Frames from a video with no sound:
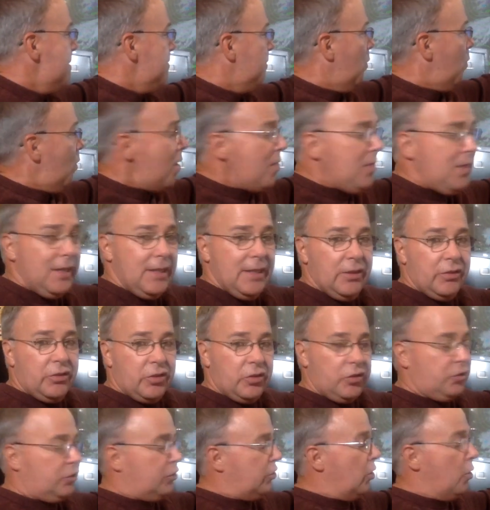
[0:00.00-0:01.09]
But one thing this
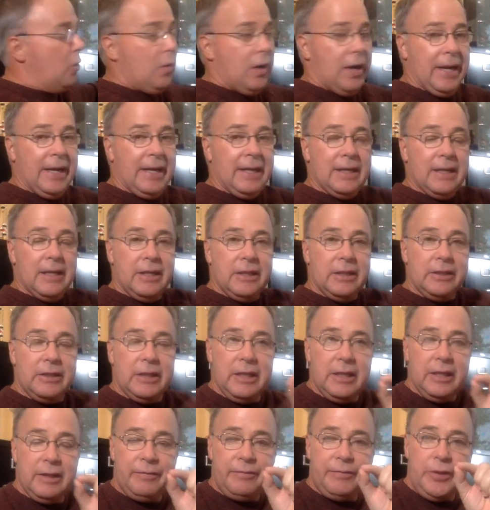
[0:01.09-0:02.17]
is doing,
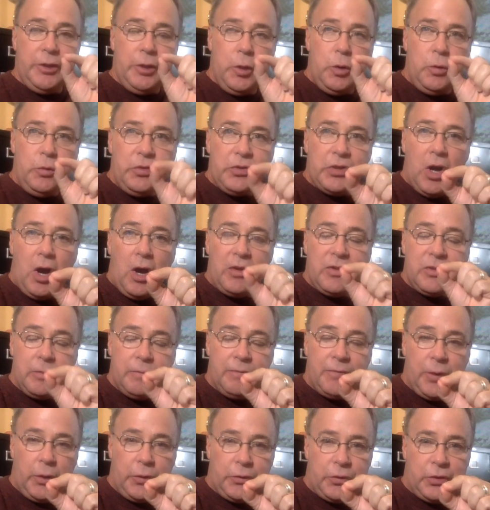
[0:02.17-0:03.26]
if you saw some
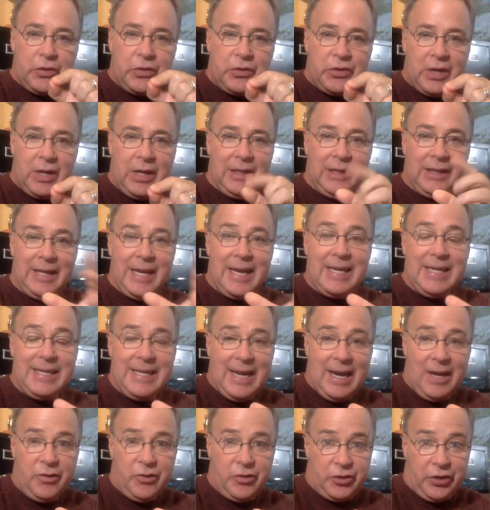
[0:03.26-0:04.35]
filtered sun late
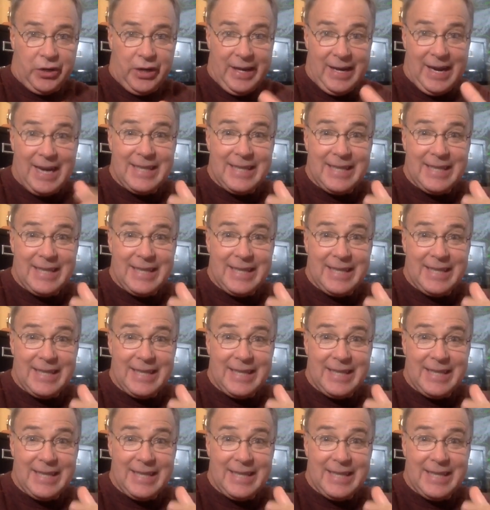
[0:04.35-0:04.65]
yesterday,